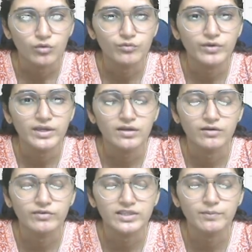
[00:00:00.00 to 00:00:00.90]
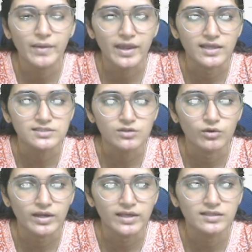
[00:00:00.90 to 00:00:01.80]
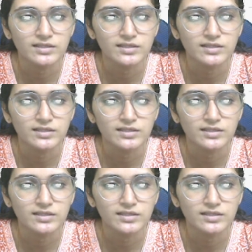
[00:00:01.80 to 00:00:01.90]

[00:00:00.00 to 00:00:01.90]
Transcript: we with base, okay,